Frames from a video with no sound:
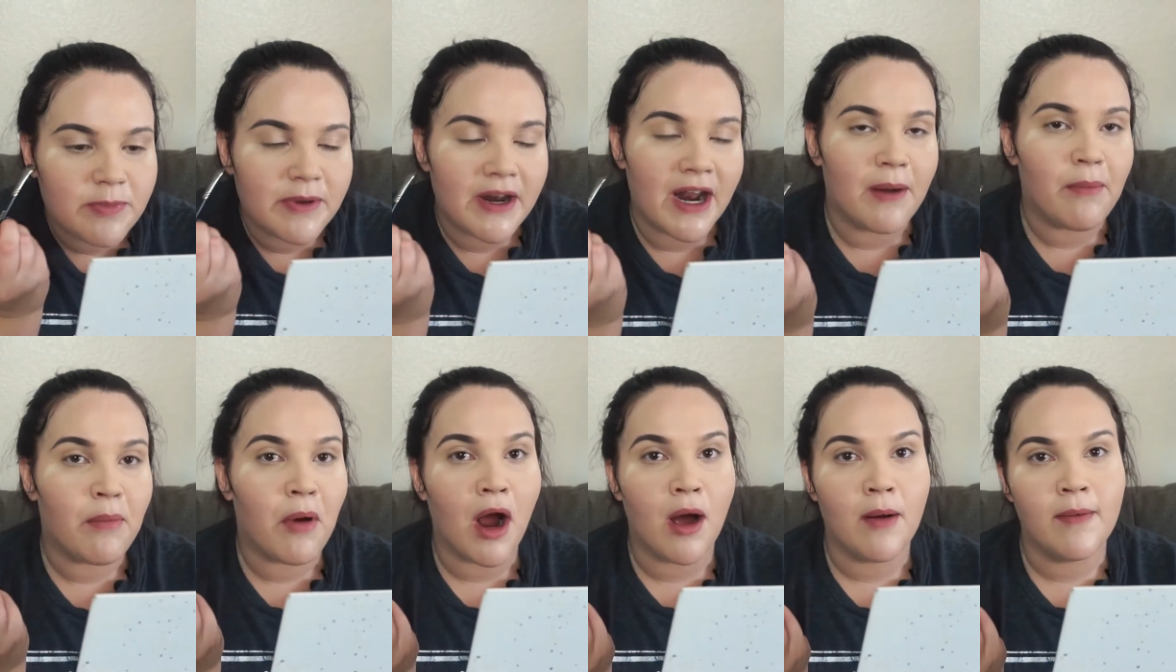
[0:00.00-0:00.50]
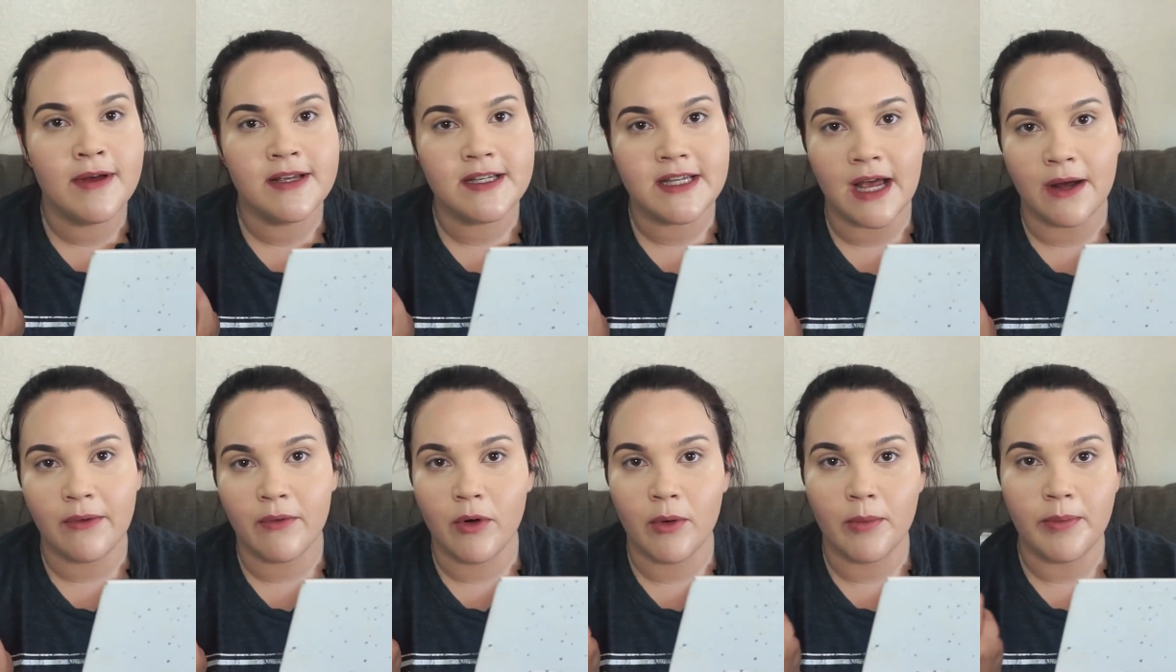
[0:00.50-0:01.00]
but I promise
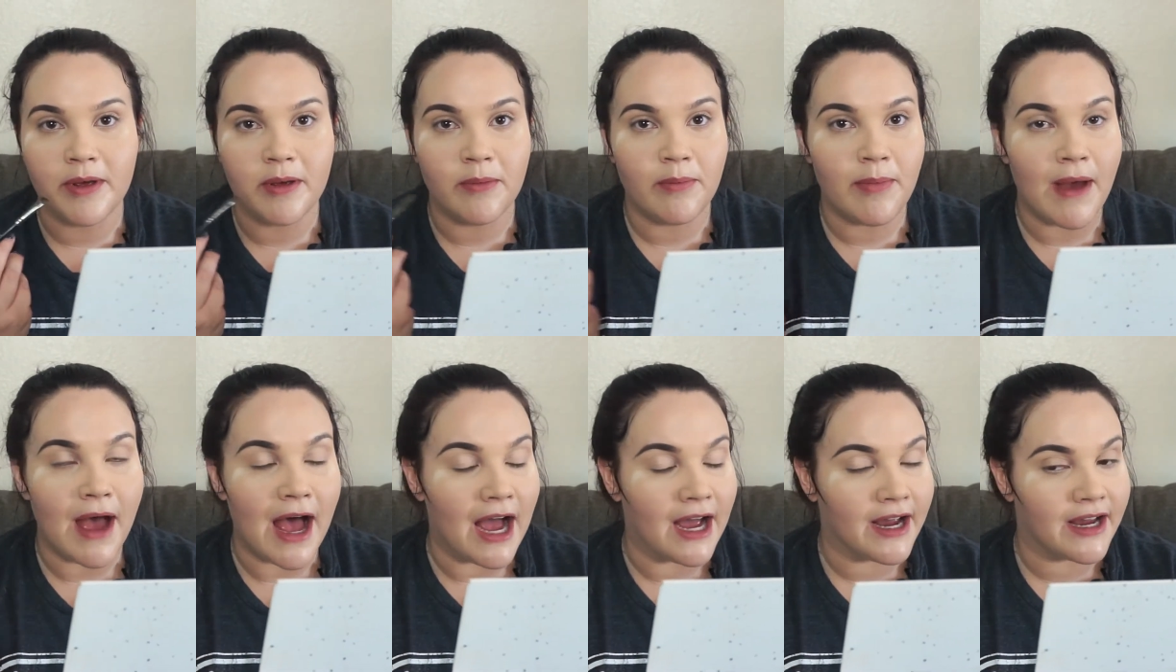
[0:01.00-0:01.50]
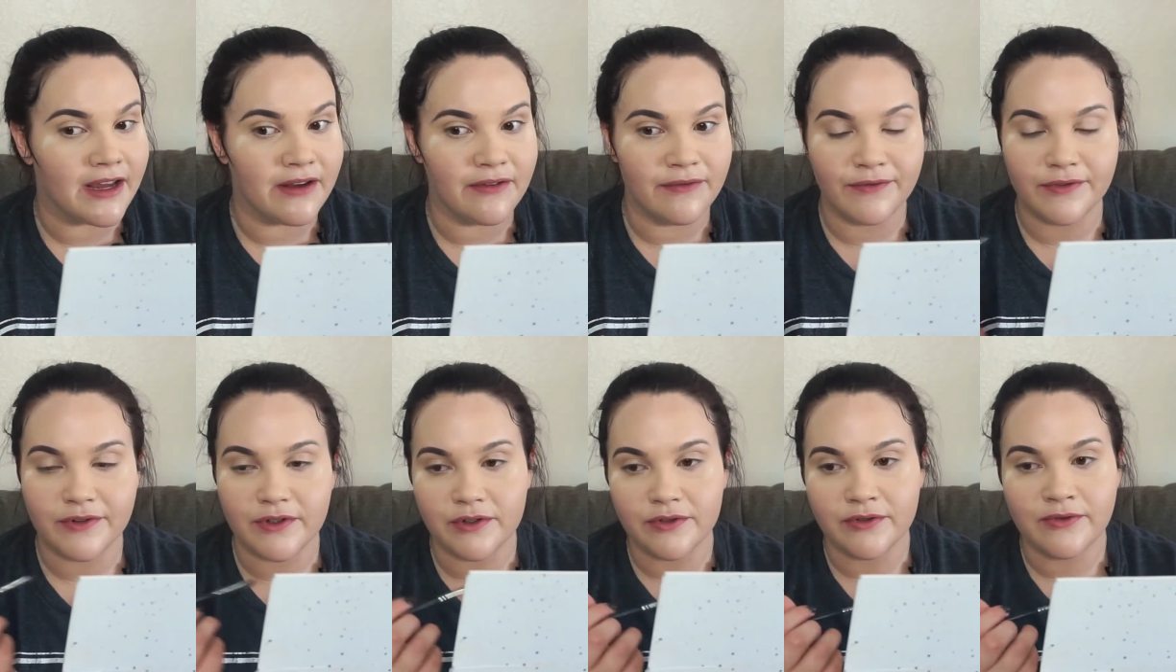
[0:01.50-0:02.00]
I will be back in
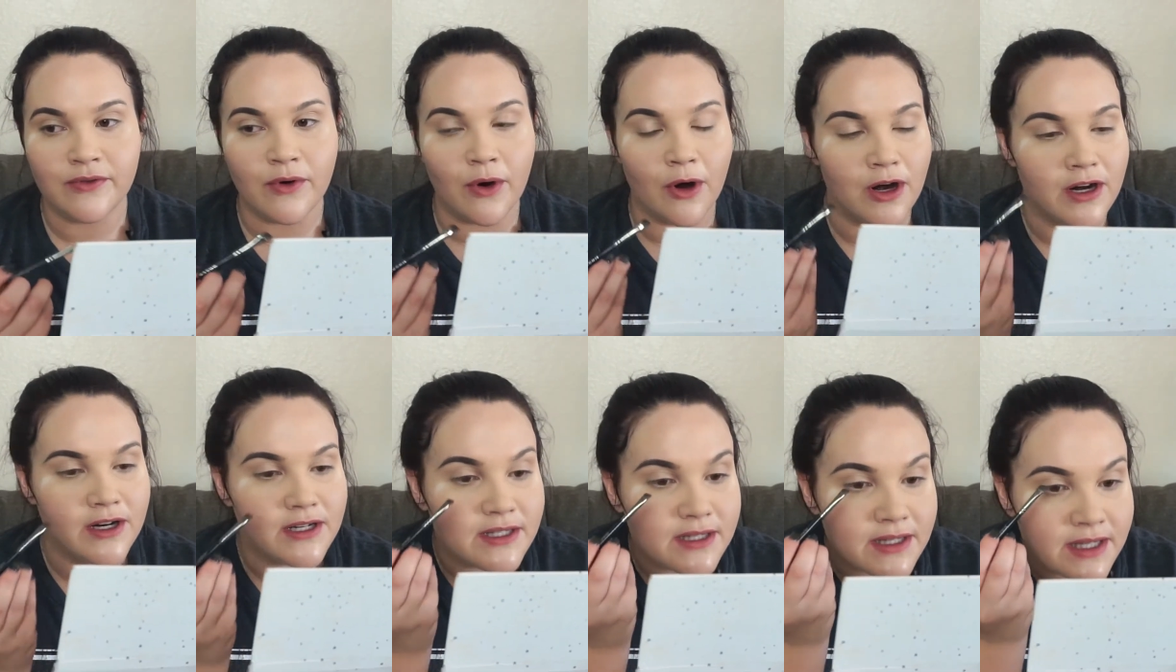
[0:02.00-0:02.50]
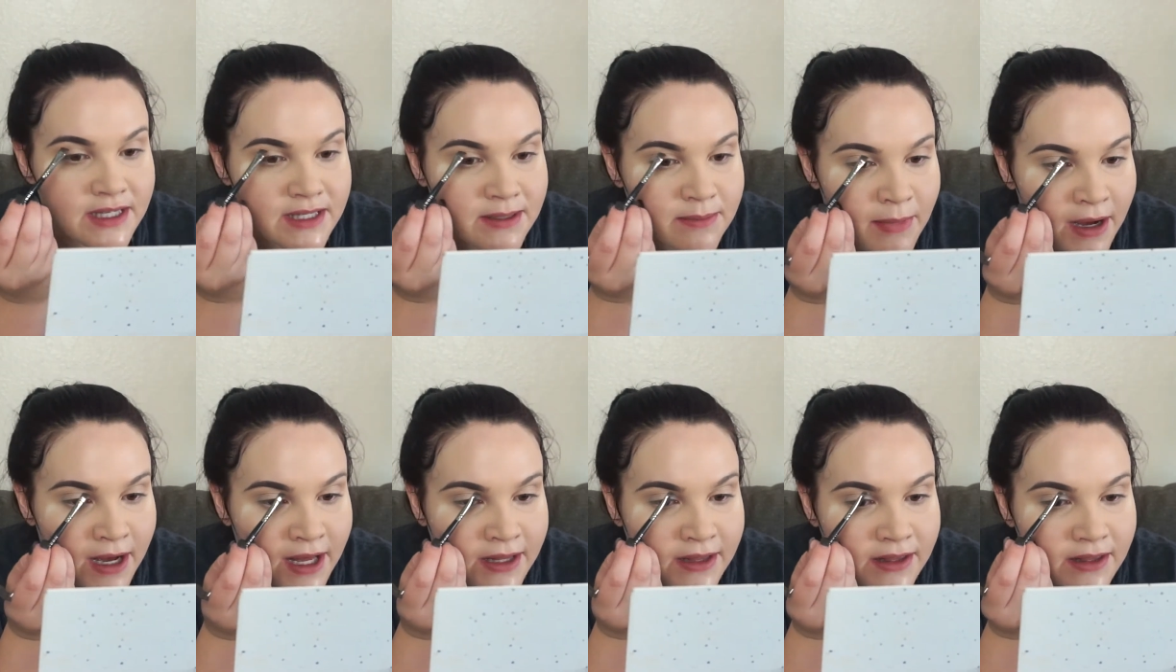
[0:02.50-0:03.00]
full force this
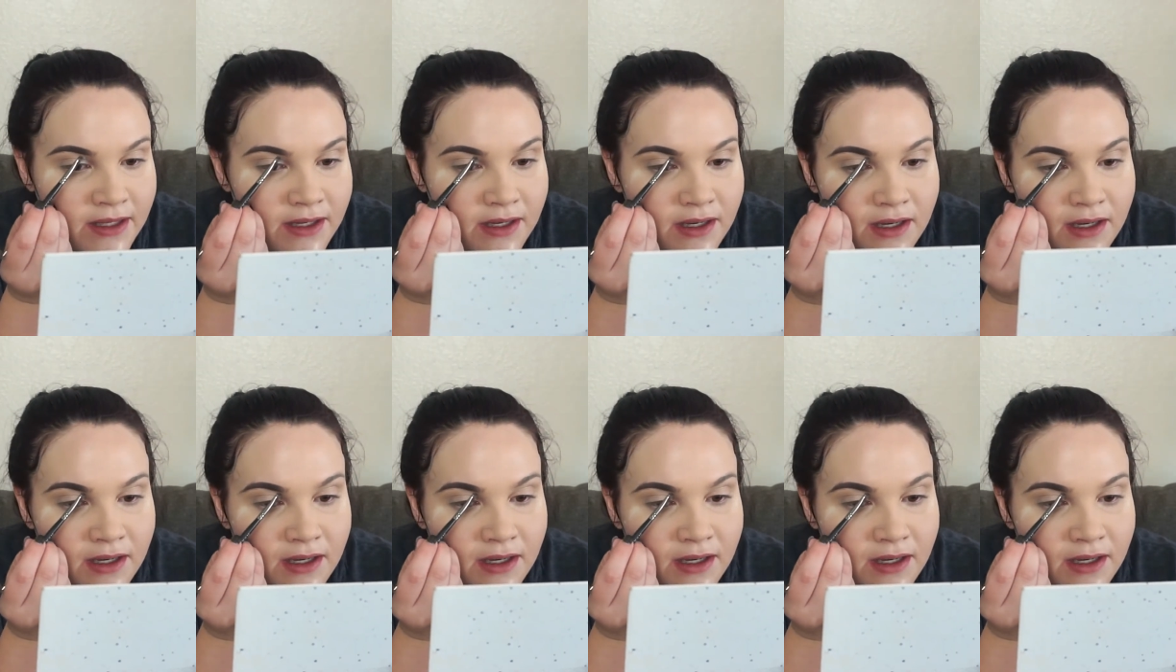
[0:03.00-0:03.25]
month.